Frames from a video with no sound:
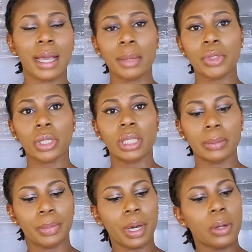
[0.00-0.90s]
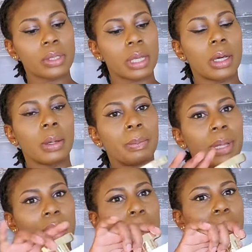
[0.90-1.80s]
I am talking about
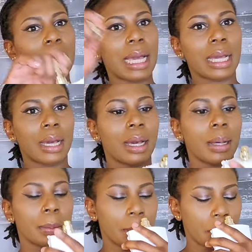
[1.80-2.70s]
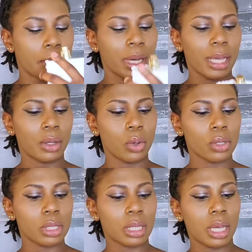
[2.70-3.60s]
Bella Blanca by
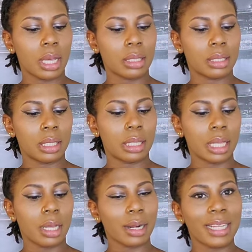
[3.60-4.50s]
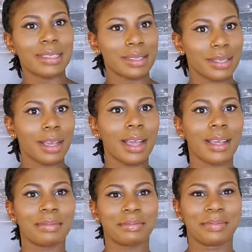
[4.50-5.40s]
Oscar de la Renta.
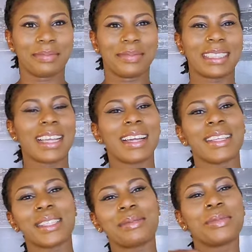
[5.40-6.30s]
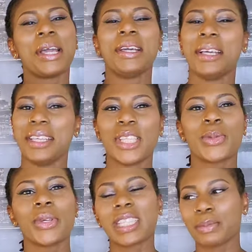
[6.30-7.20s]
Guys, this
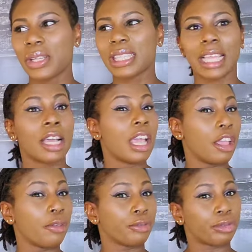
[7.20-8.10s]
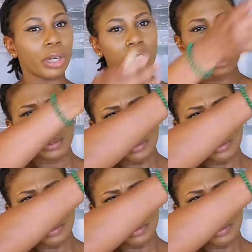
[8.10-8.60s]
one smells like a fresh